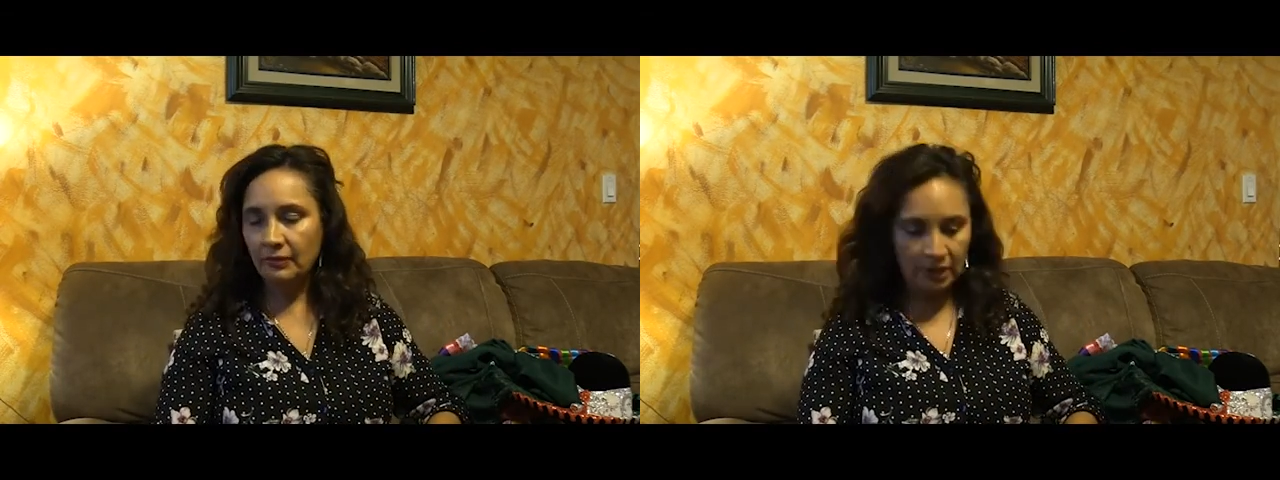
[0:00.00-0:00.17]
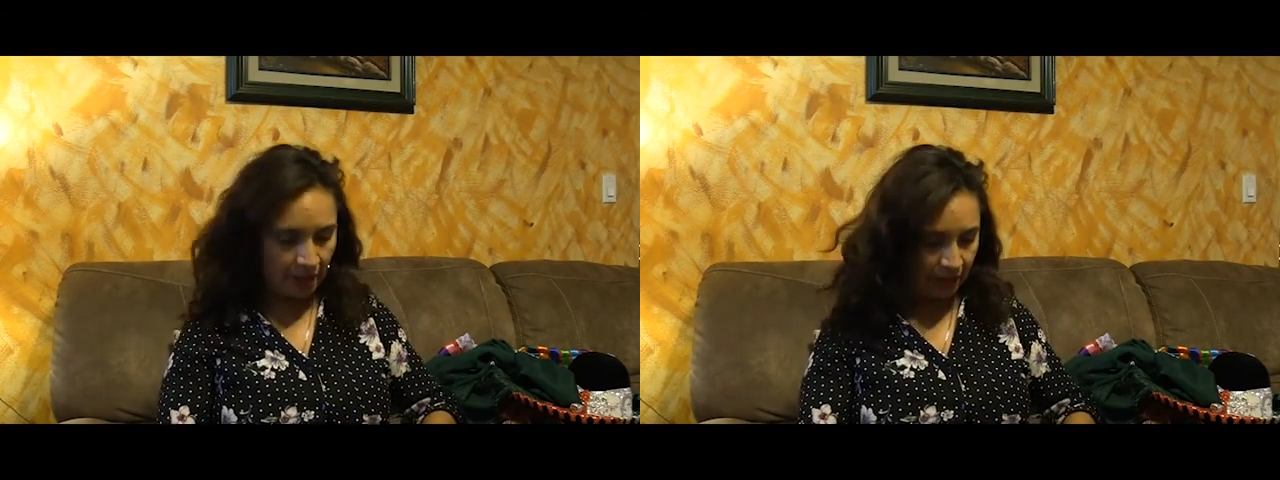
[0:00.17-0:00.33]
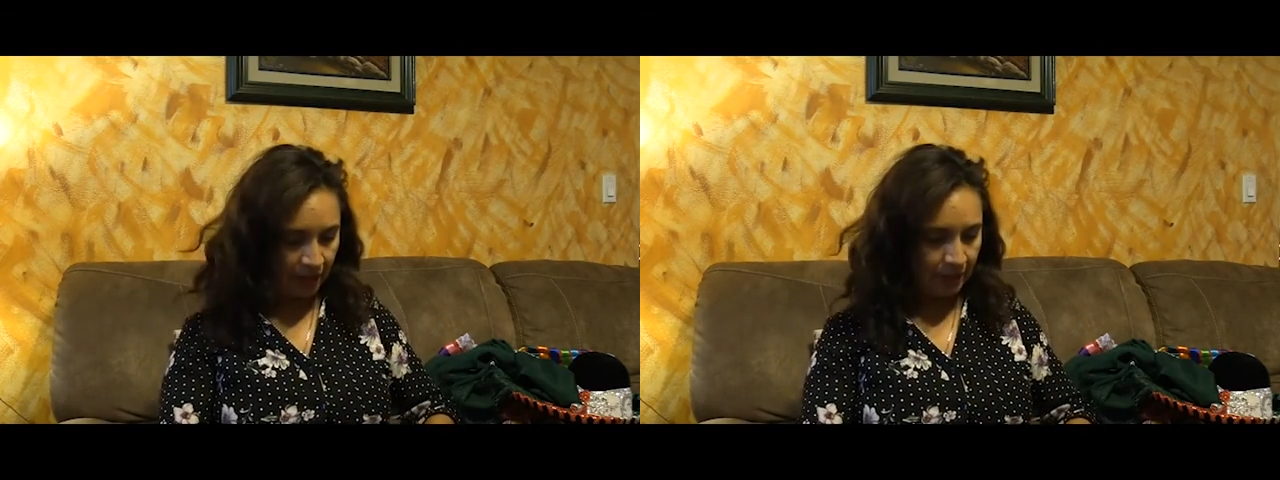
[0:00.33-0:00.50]

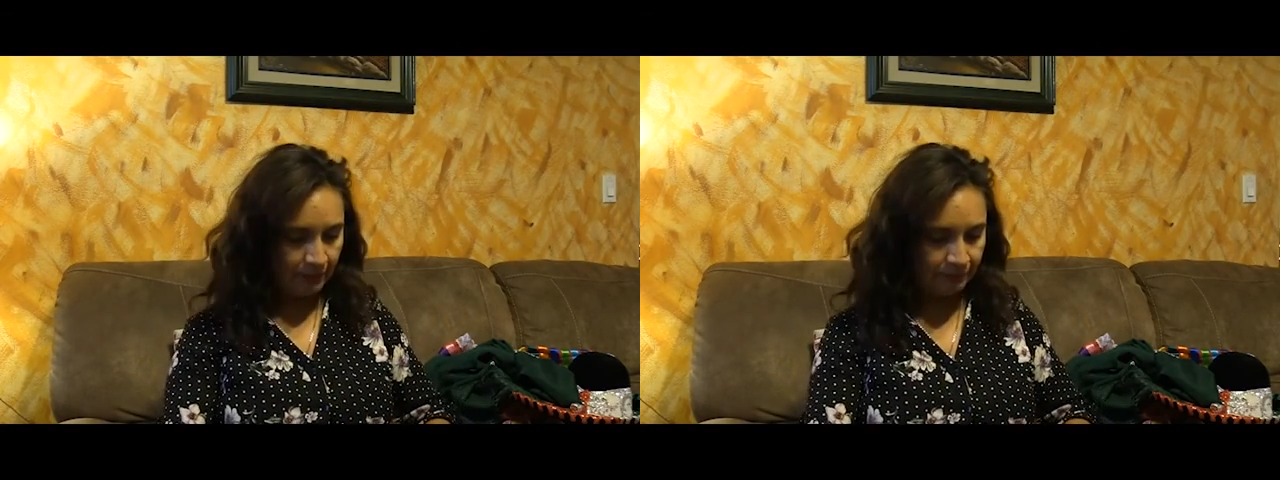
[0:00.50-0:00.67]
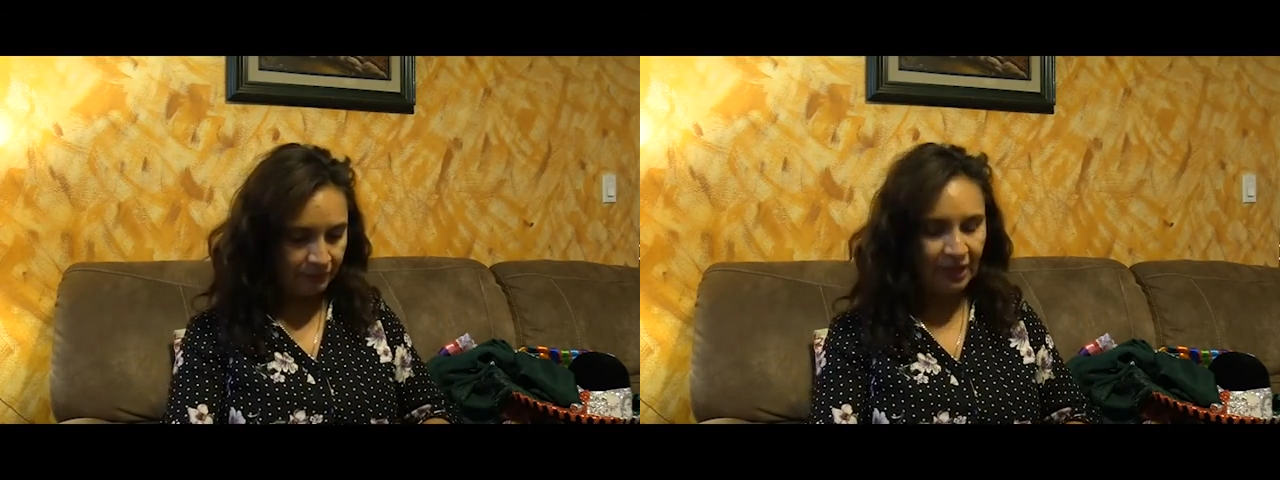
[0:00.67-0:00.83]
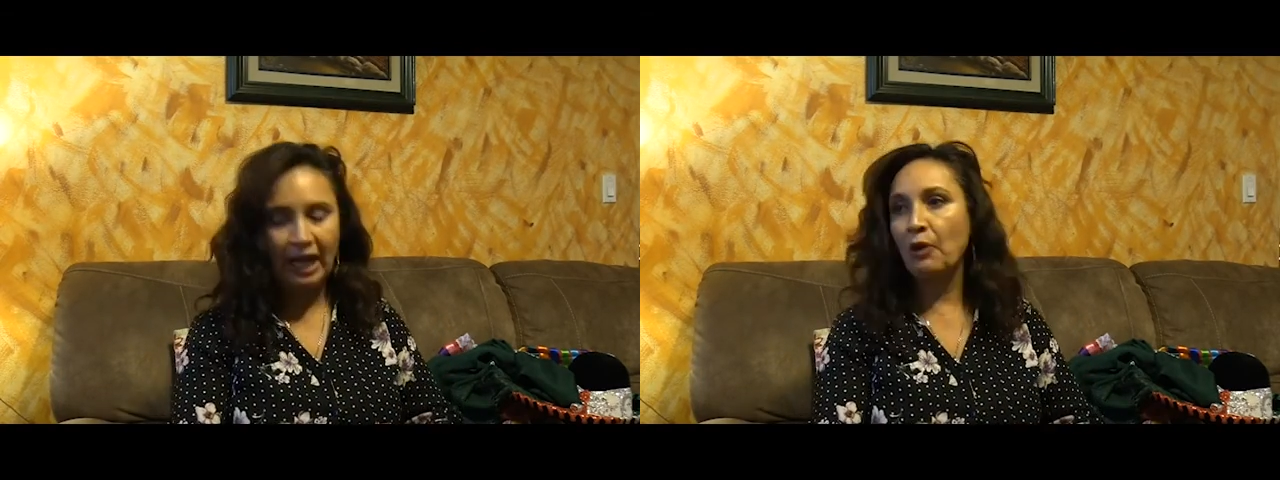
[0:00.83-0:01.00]
like um,
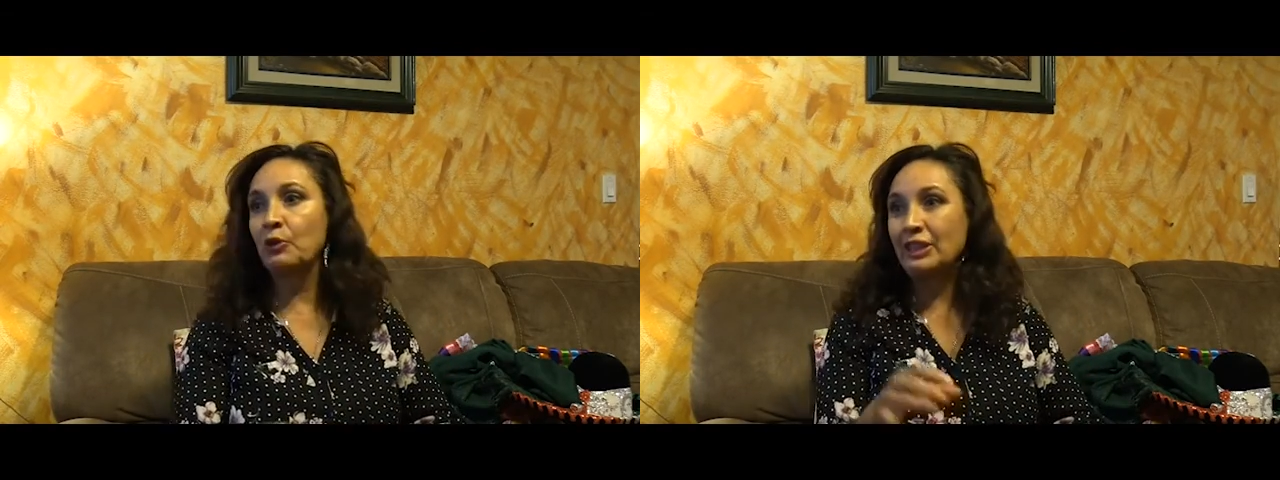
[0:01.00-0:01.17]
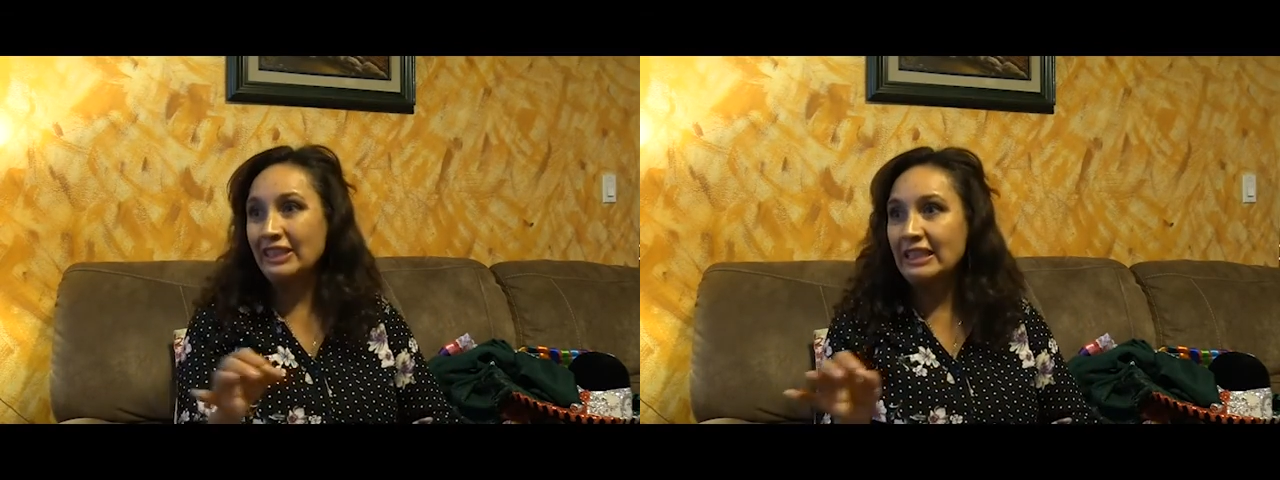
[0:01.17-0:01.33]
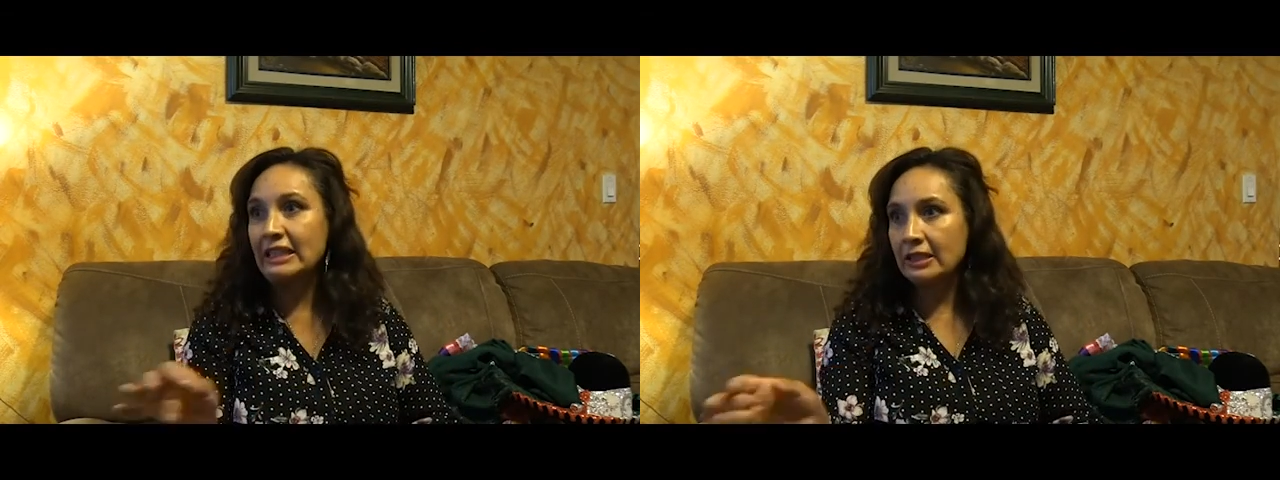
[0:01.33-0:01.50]

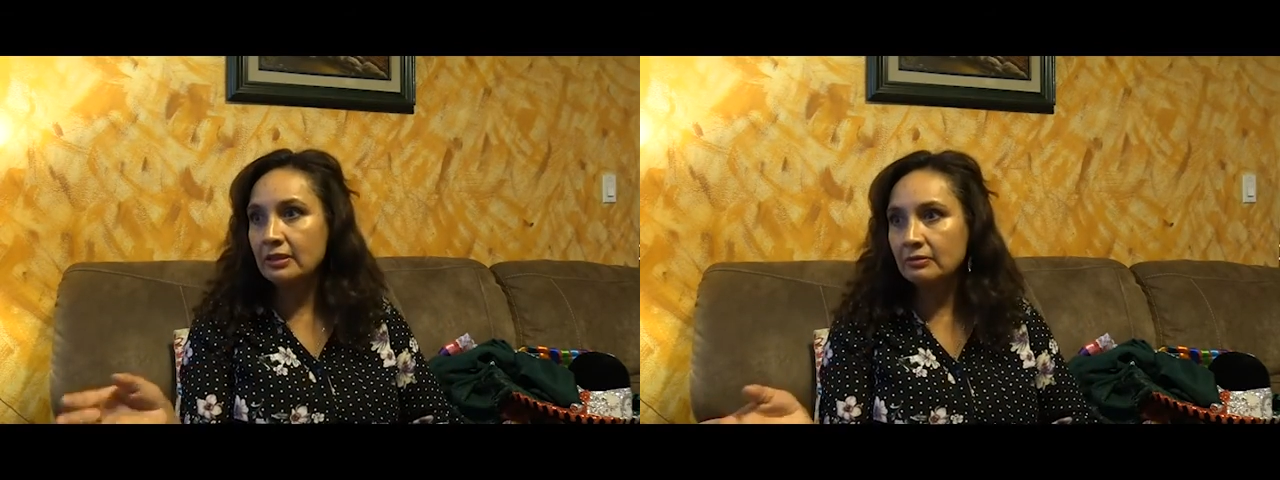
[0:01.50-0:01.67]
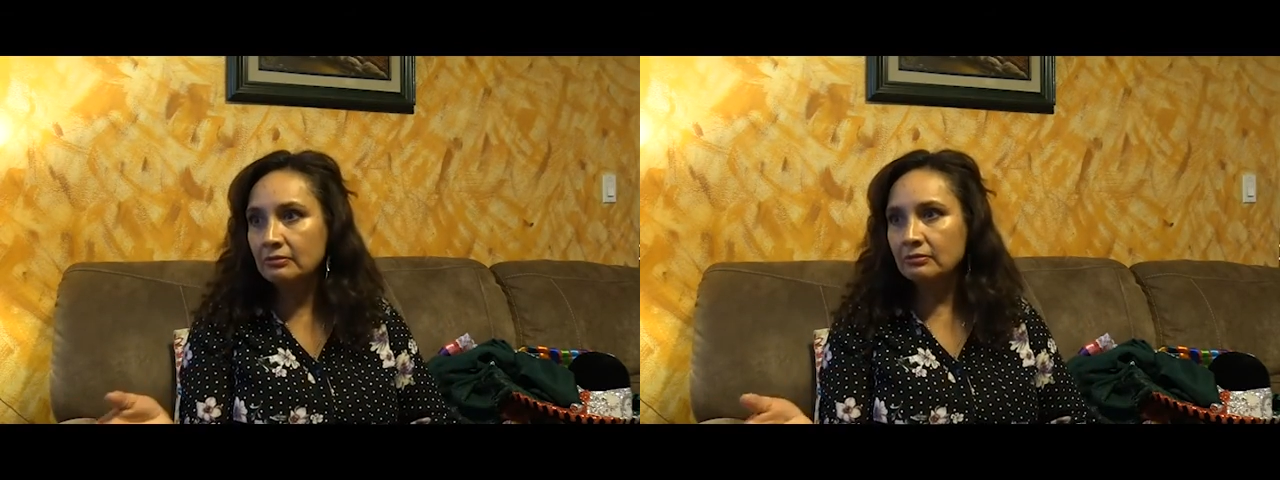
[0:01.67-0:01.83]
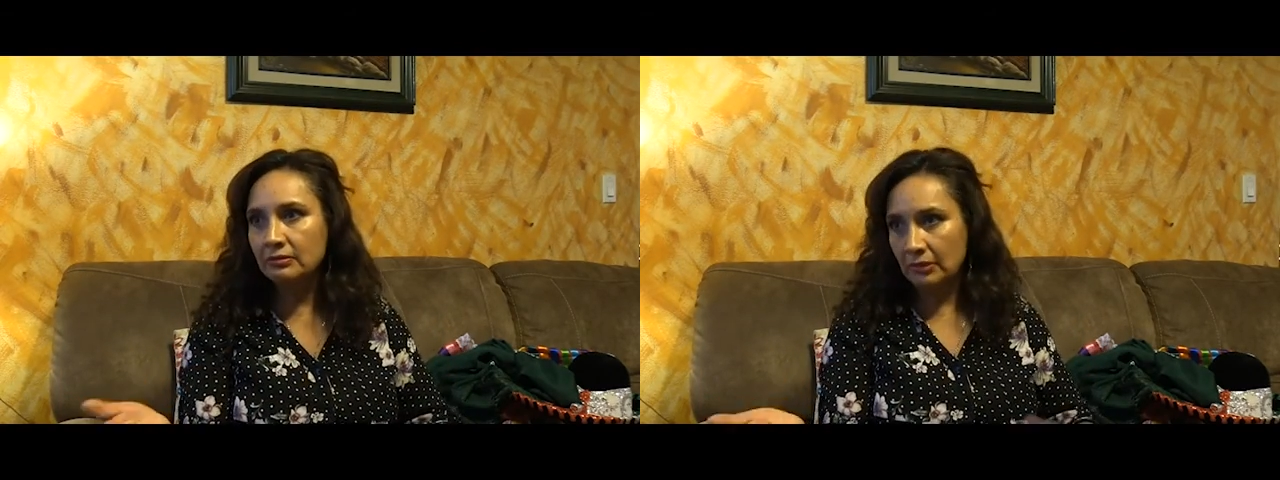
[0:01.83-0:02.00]
county,
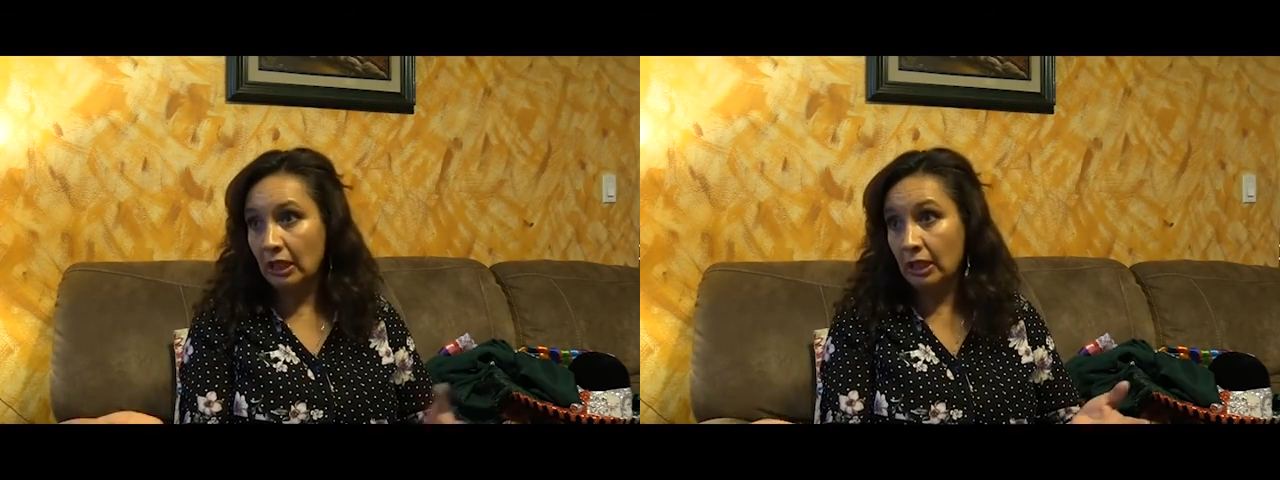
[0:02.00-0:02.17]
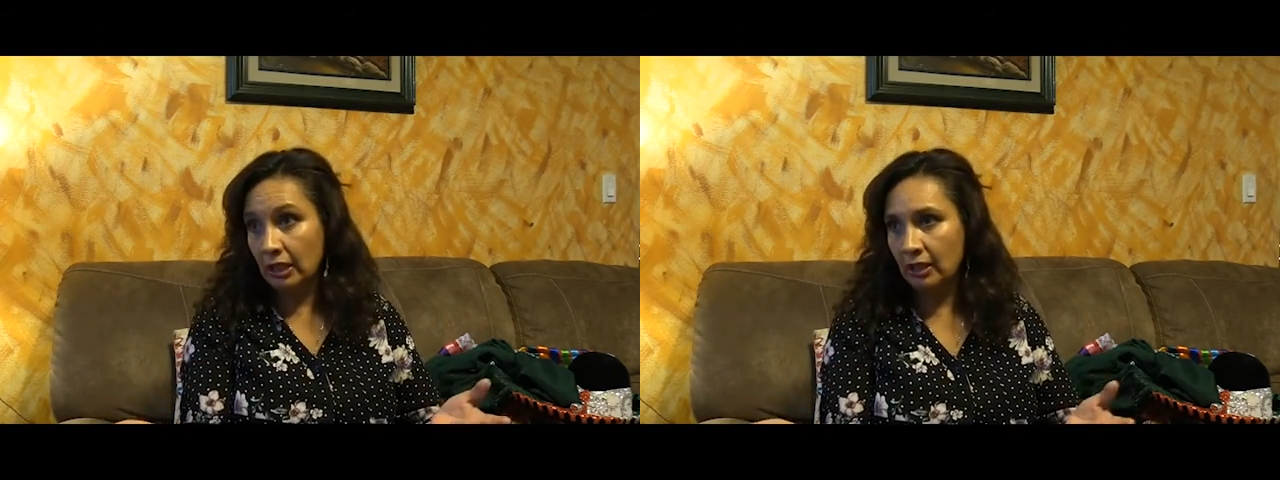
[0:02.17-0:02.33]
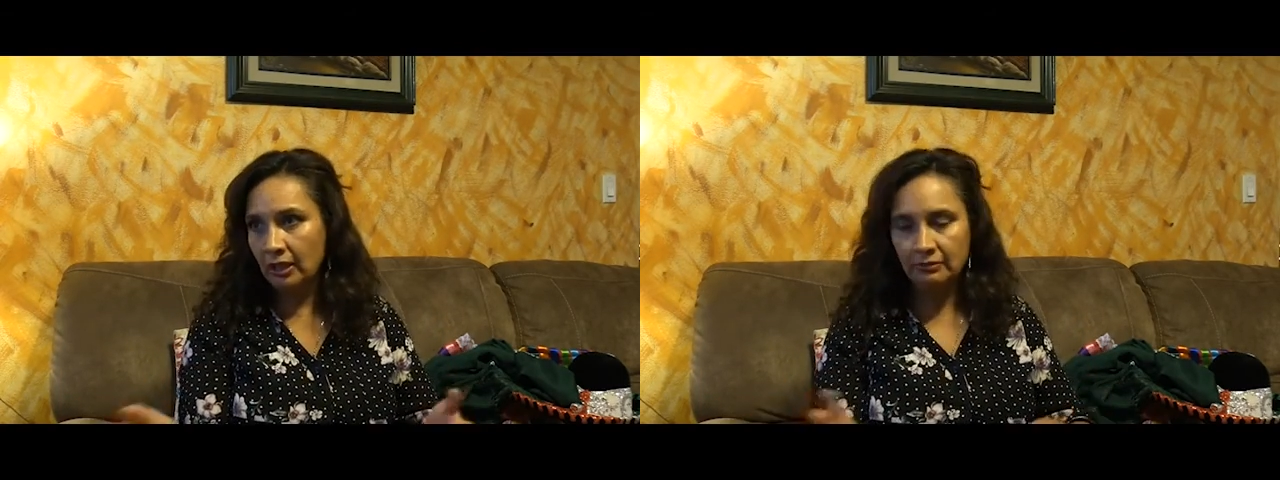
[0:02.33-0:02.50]

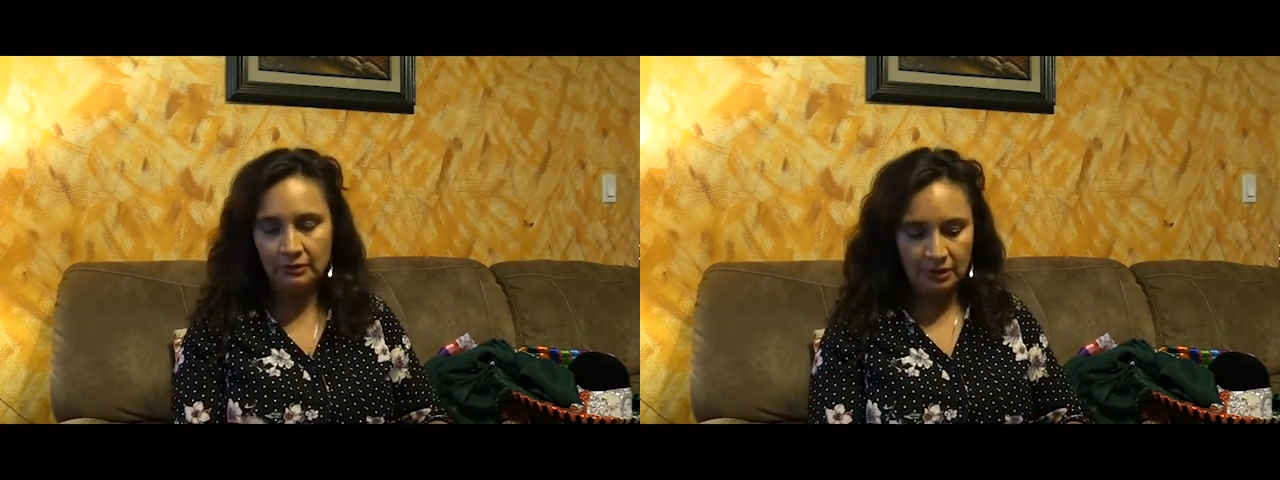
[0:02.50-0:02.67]
tequila.